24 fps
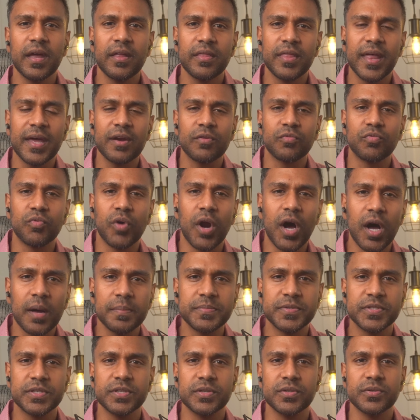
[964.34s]
That
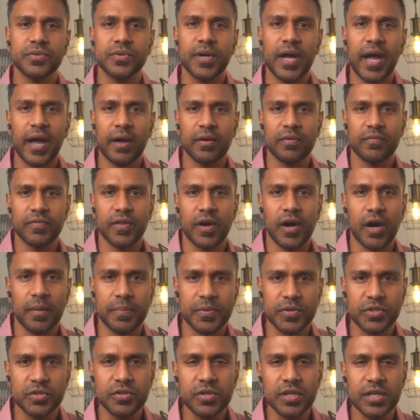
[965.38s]
robs you out of the
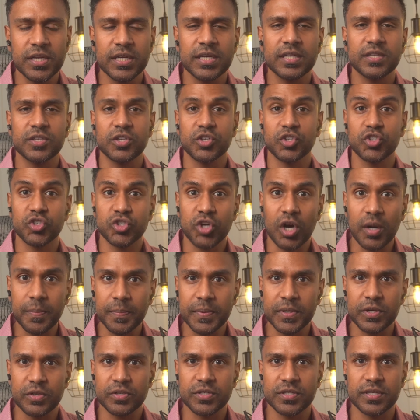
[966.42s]
opportunity to
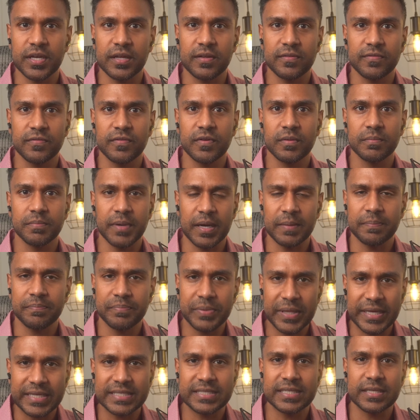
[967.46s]
sharpen yourself by
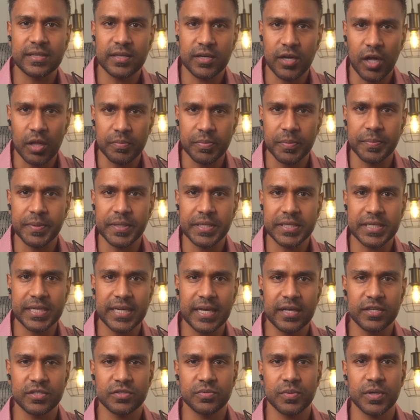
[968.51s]
placing the culpability
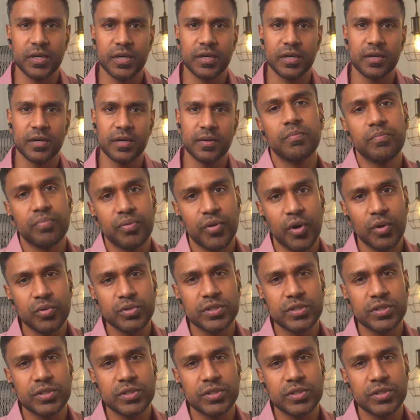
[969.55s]
elsewhere. Pro